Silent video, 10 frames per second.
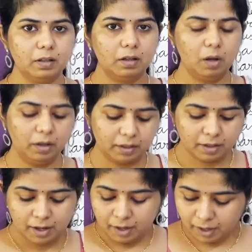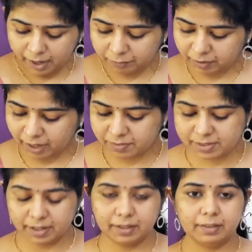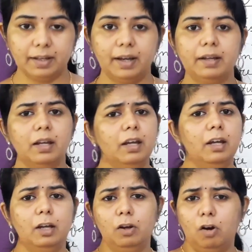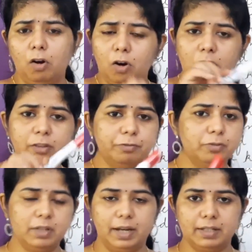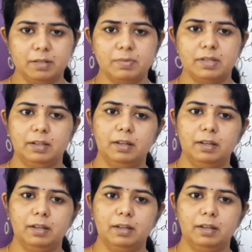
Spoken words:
Got it? And we have said that in all the food items,